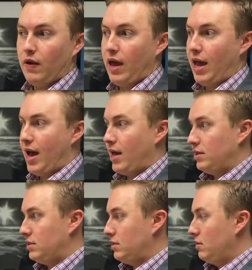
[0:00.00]

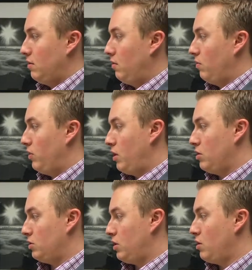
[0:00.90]
And
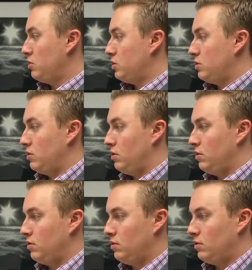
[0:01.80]
there's,
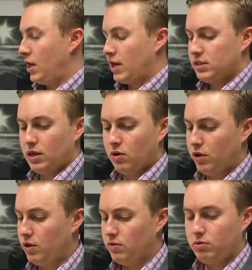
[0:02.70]
like I said
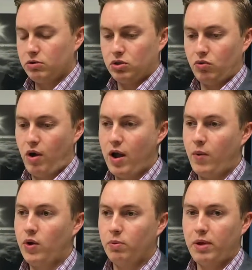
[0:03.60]
earlier, there's the right
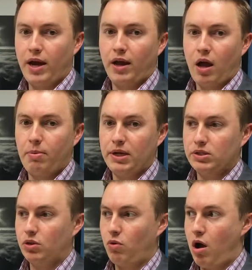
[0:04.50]
way to apply to companies
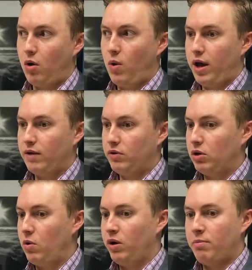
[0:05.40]
and the wrong way. If you're
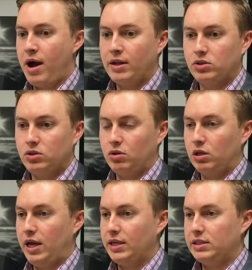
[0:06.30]
going to Monster
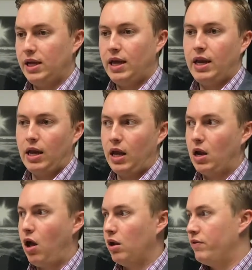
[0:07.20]
and LinkedIn
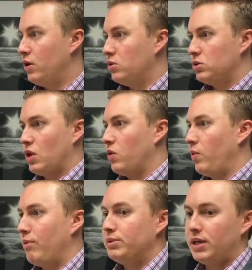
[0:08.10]
and all of those other
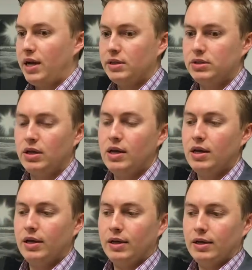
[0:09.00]
websites,
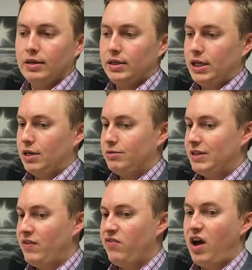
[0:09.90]

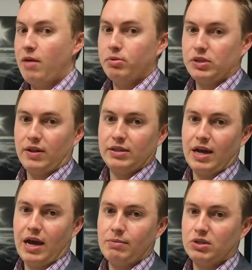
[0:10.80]
75% of the
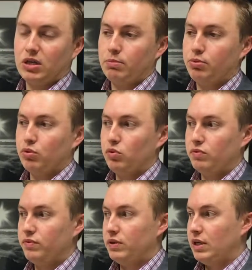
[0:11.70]
time it's going to
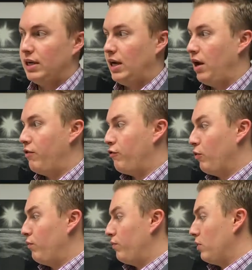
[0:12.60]
prove
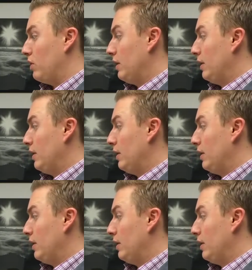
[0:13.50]
unfruitful,